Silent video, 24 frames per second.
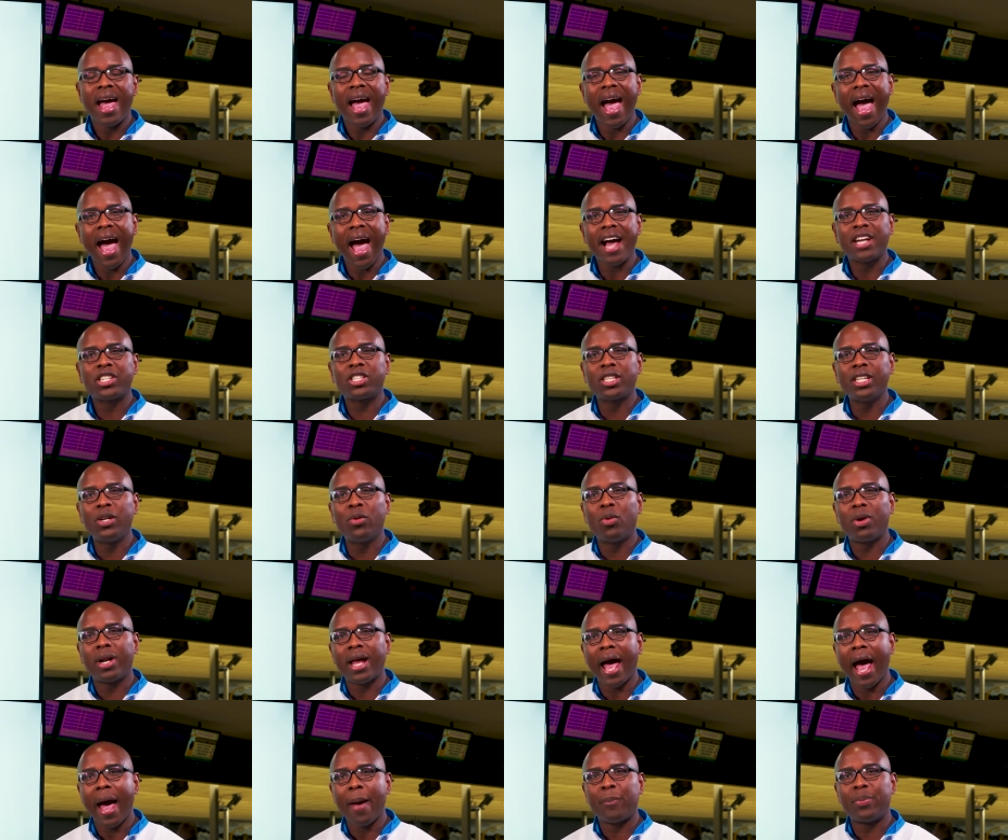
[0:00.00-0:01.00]
Actually what
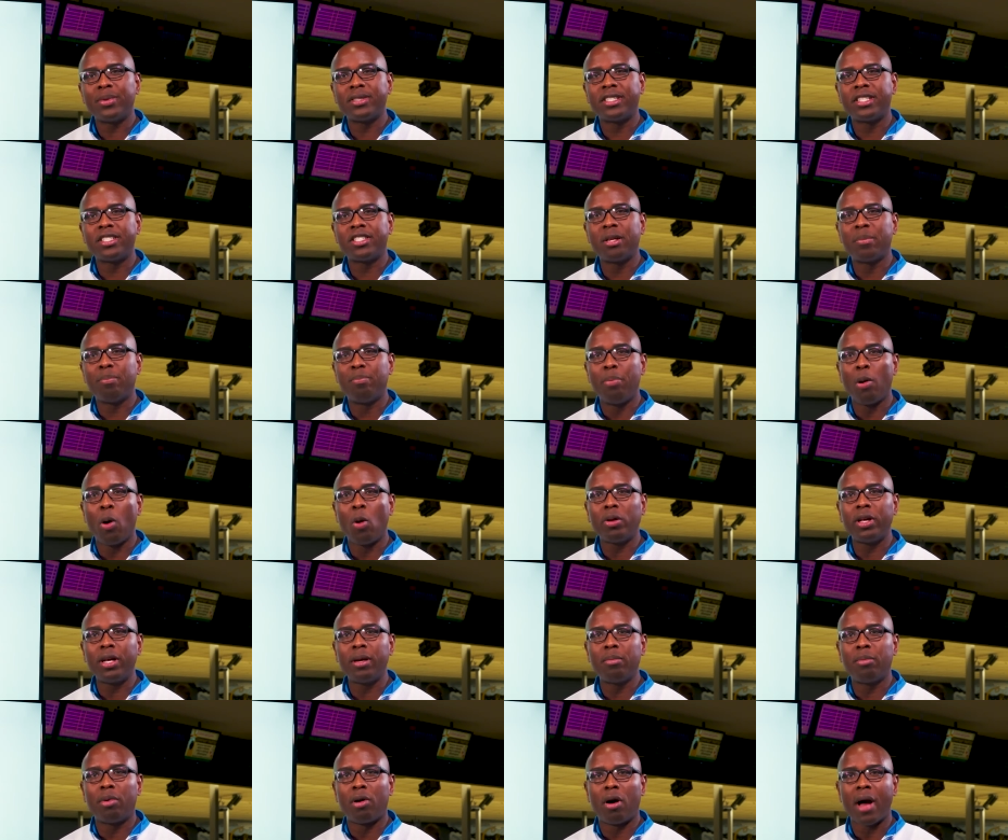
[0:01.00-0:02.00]
happens is the
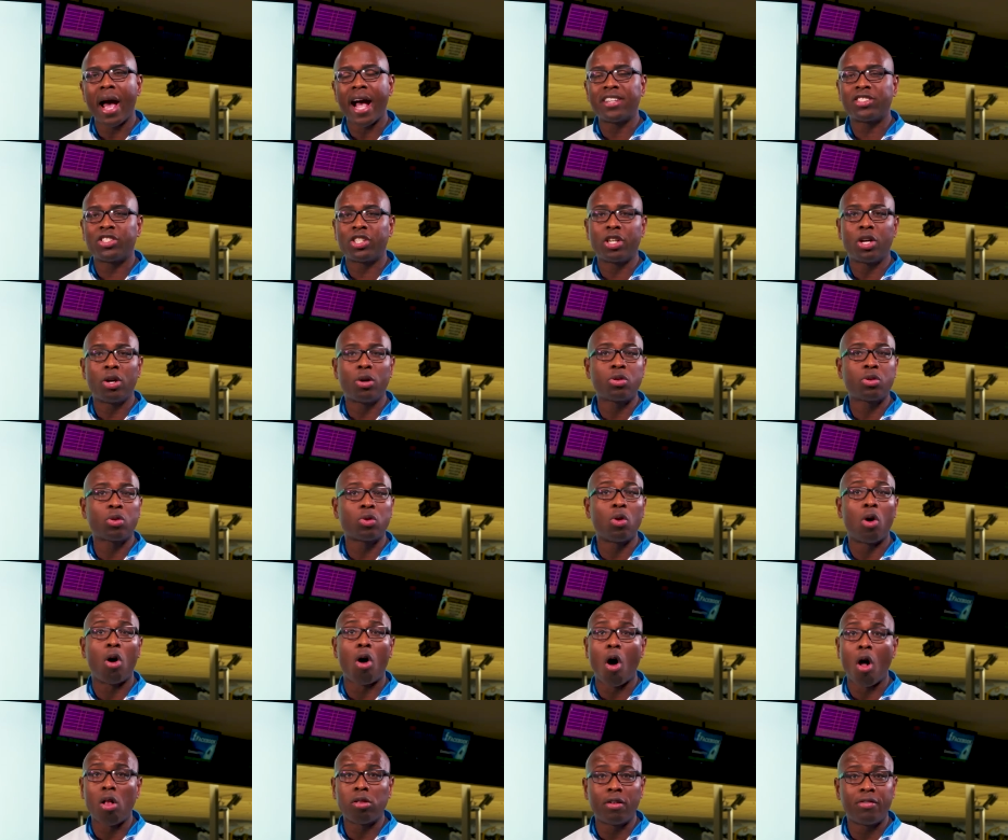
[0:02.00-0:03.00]
bowling ball has to go through
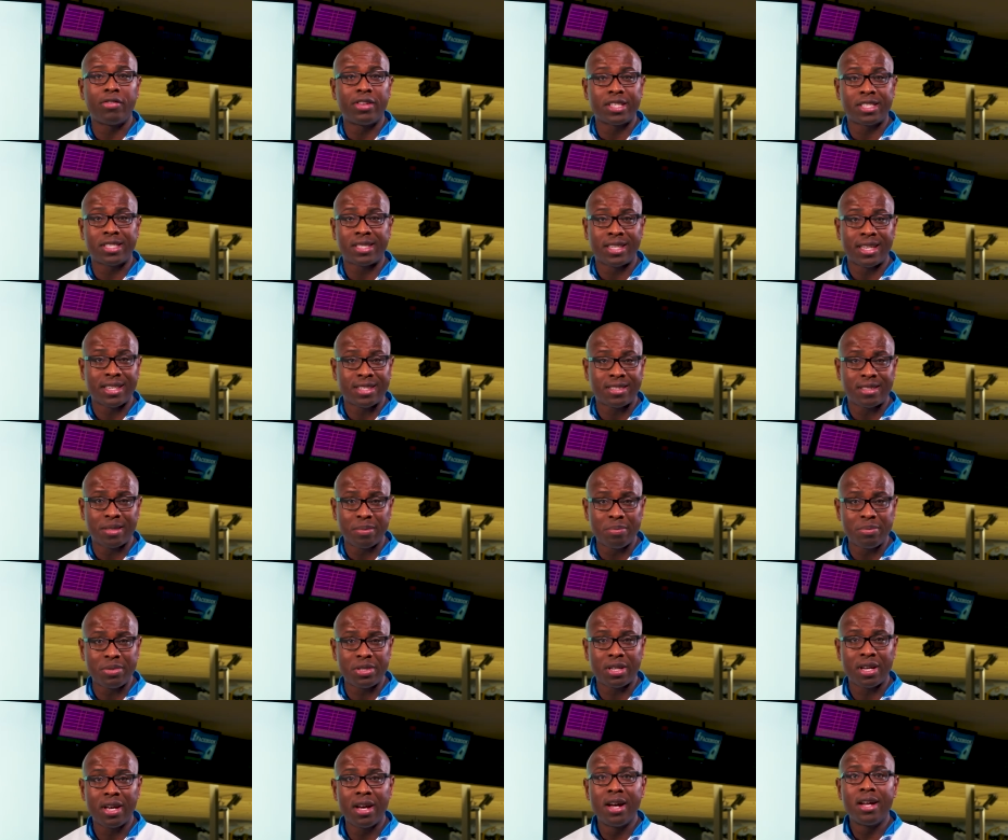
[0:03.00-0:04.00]
all of the
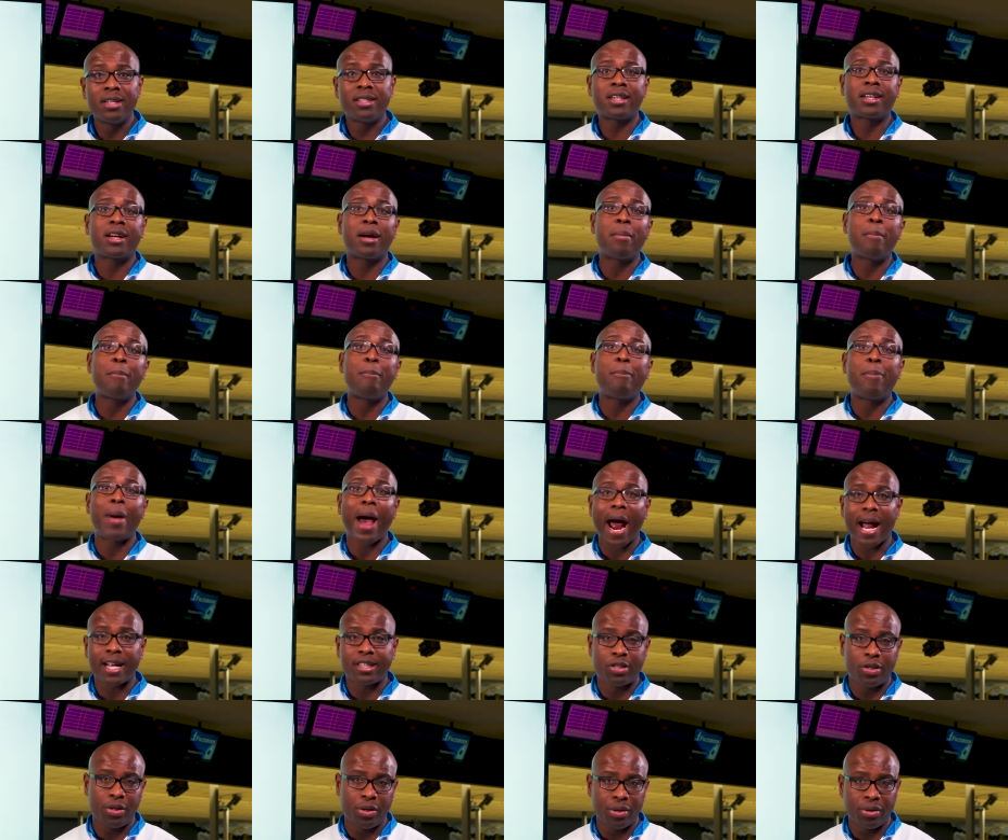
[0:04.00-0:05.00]
systems to come
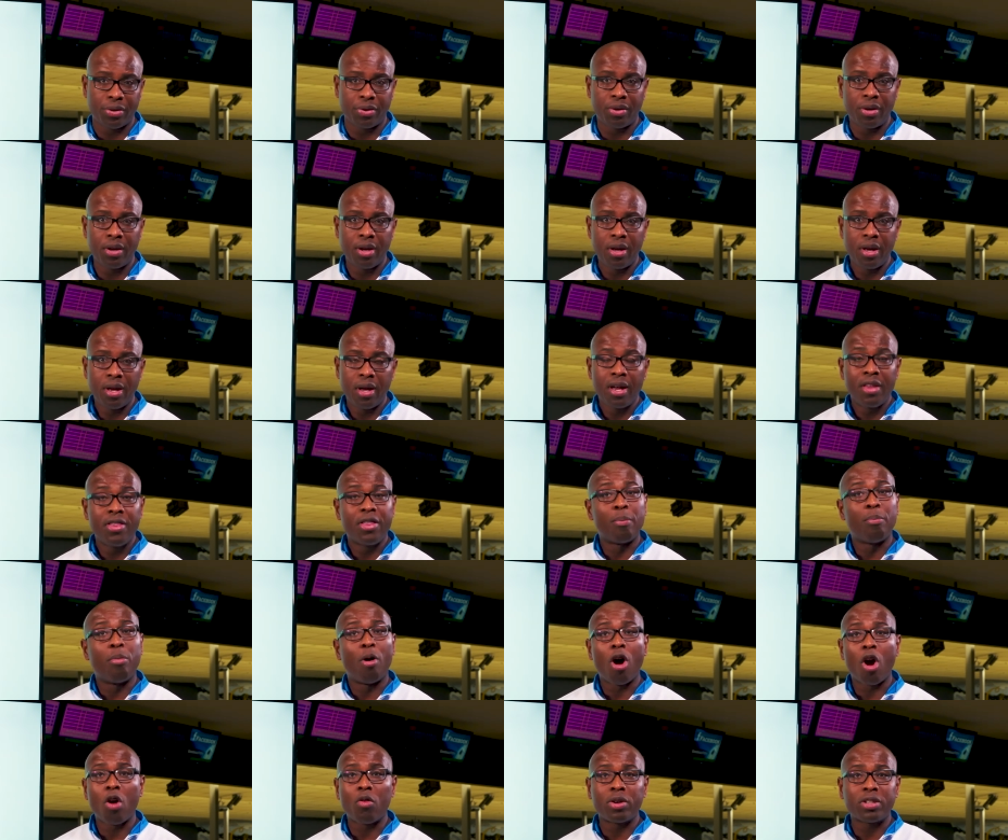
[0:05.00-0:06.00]
back to you the
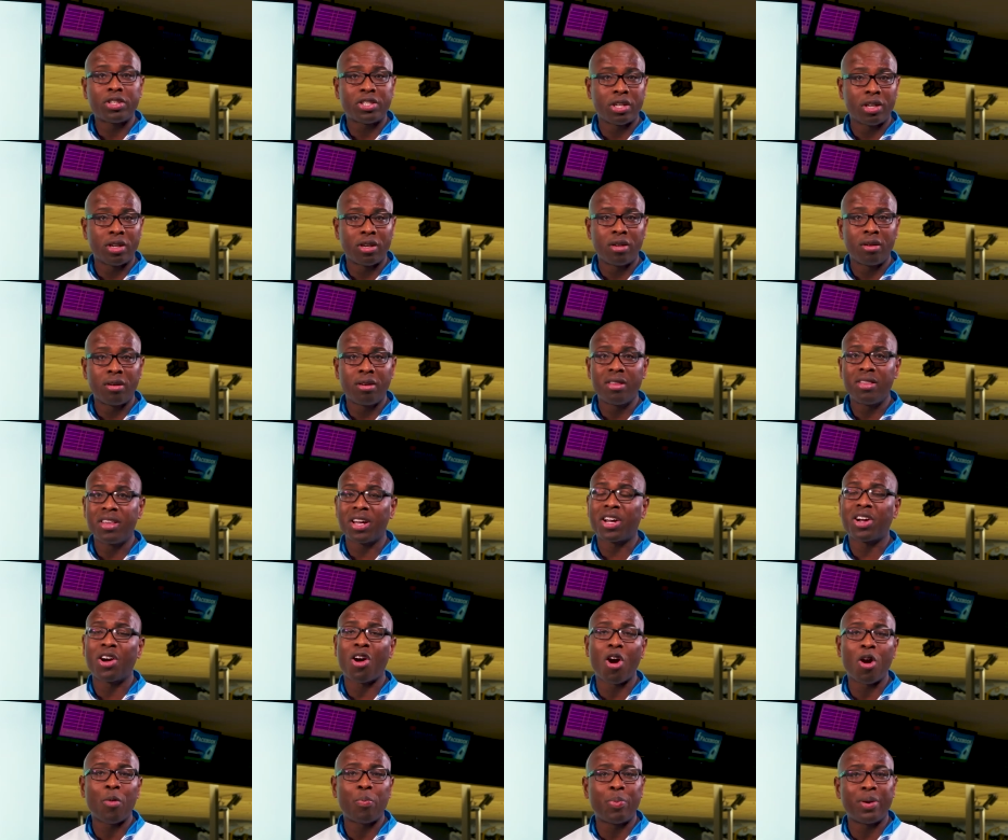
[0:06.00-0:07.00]
ball return, the
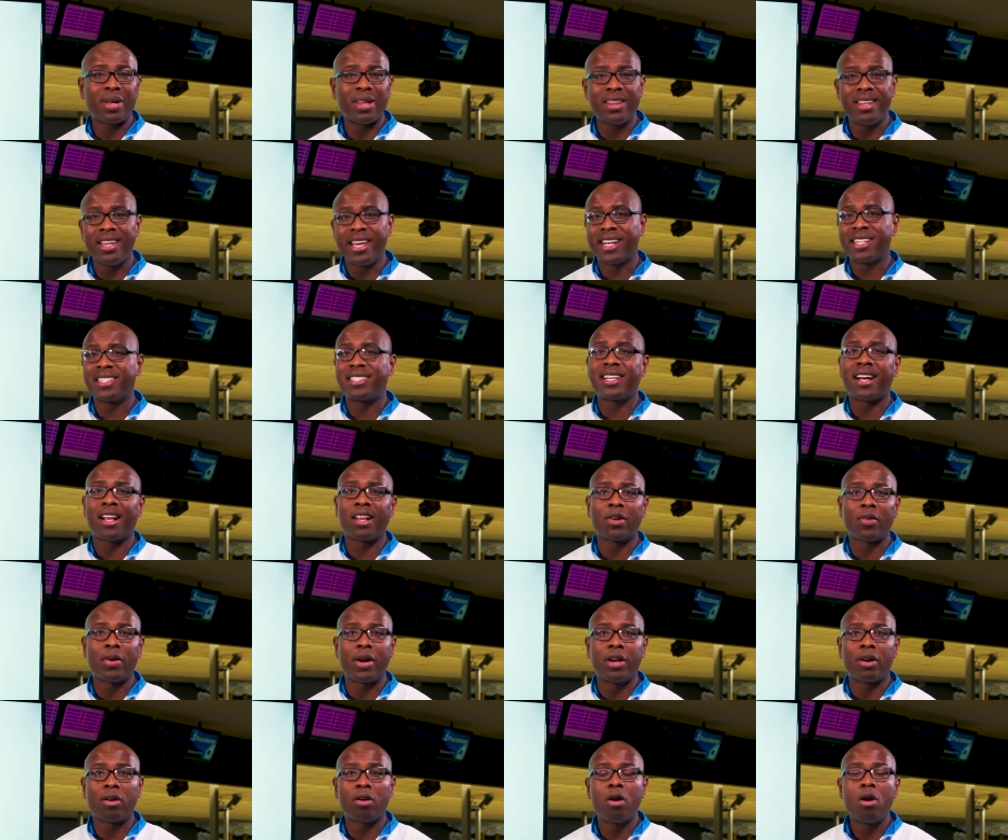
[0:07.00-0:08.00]
carpet, the
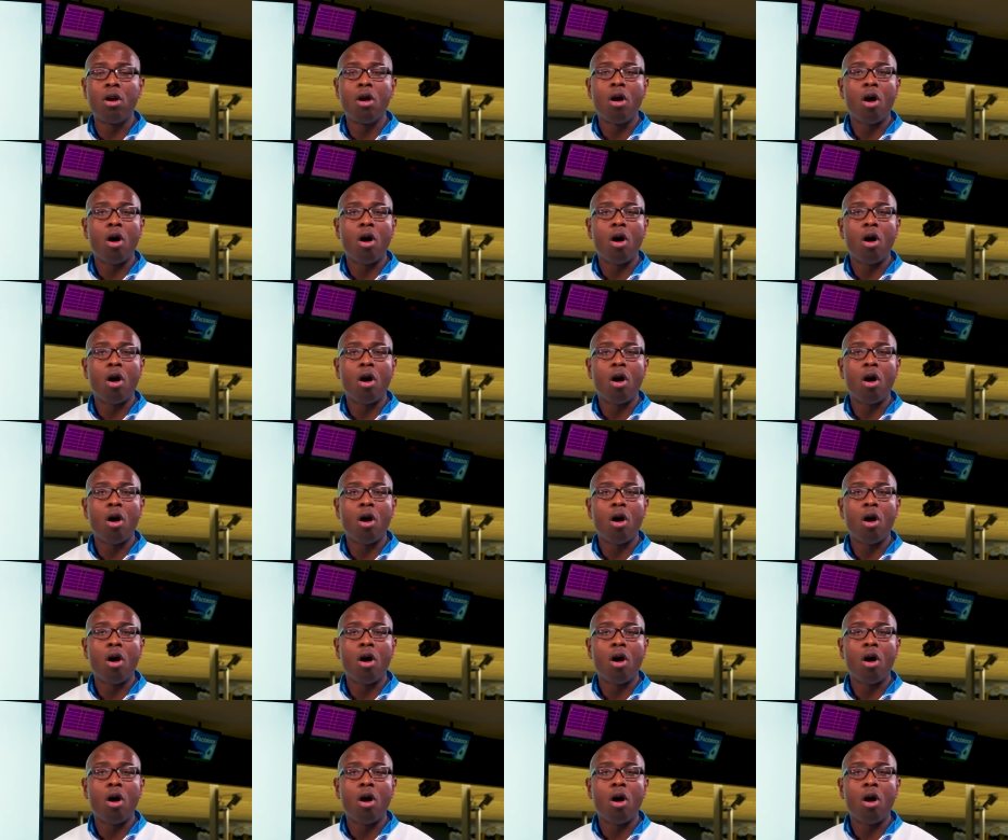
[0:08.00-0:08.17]
accelerator,